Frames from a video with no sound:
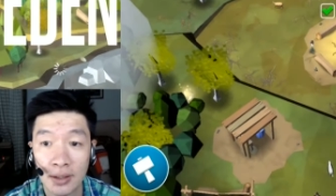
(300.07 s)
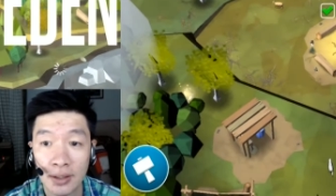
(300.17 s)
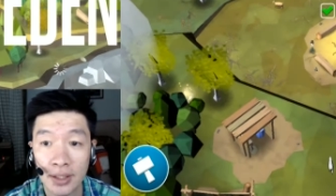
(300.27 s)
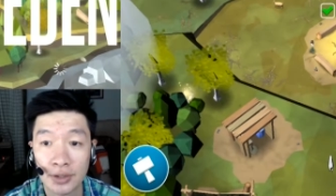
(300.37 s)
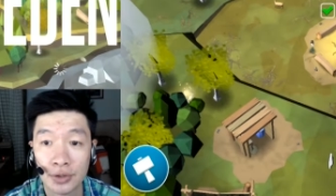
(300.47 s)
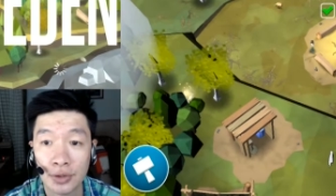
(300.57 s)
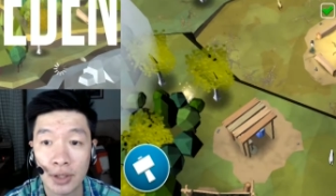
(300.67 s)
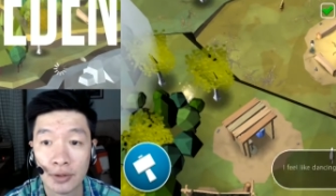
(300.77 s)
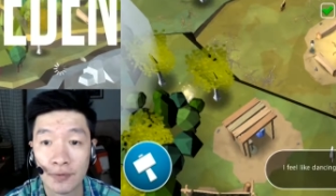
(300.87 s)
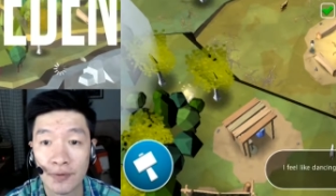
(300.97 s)
And 2
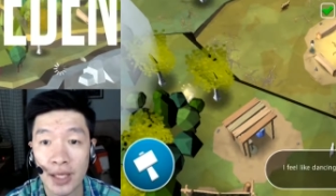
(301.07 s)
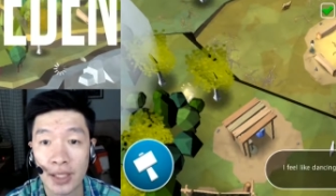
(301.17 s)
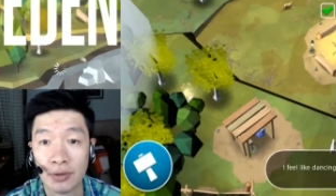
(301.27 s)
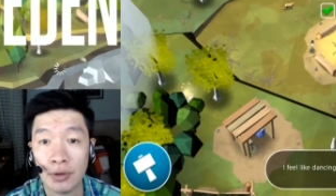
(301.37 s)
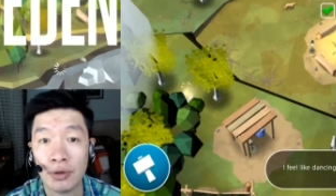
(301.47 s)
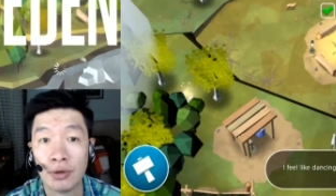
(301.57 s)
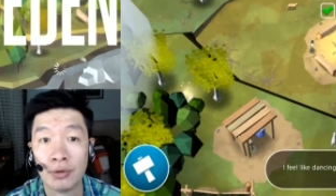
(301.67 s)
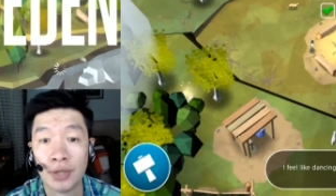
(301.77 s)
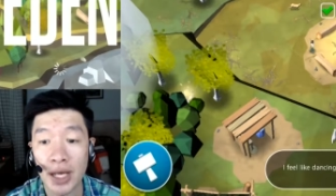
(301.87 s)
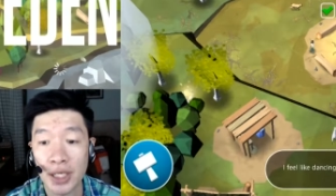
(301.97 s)
out of 8.
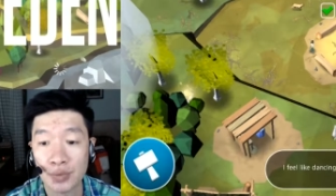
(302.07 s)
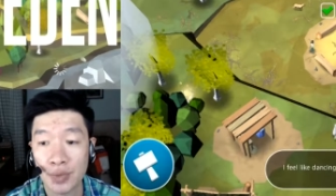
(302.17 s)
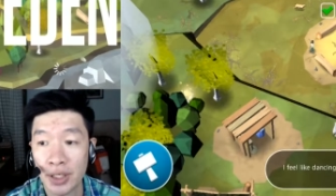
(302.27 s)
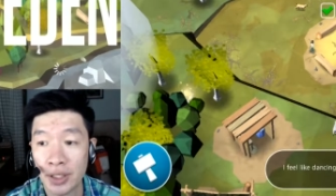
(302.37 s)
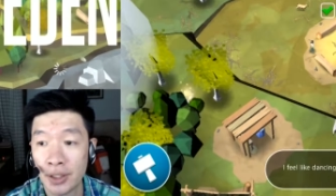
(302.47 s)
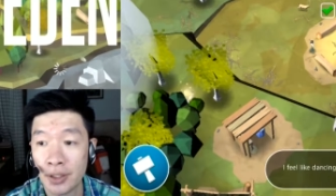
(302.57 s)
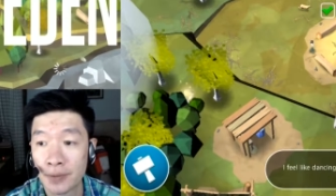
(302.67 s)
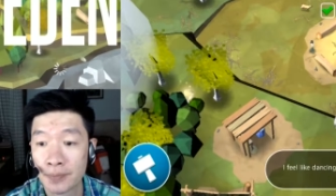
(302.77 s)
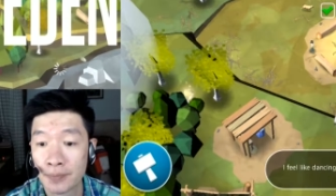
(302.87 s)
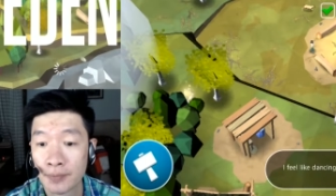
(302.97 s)
Oh, nice weather.
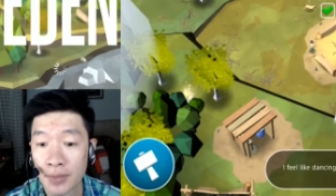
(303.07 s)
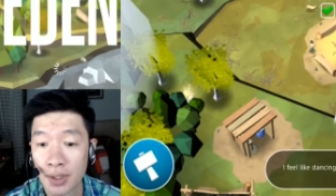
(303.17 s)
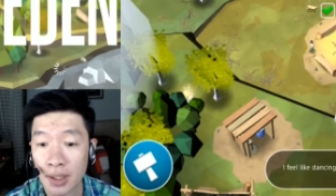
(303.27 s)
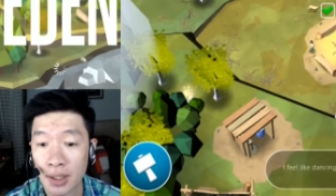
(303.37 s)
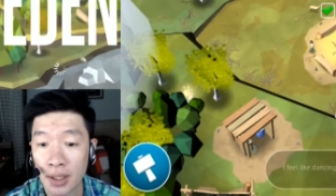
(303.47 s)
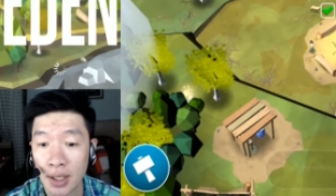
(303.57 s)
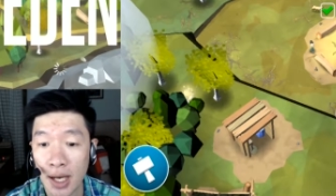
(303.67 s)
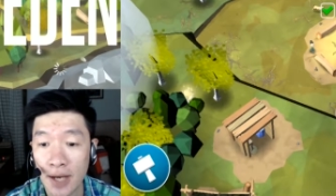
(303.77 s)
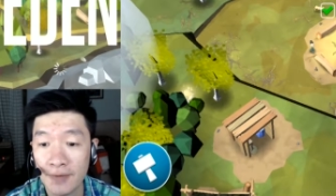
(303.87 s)
I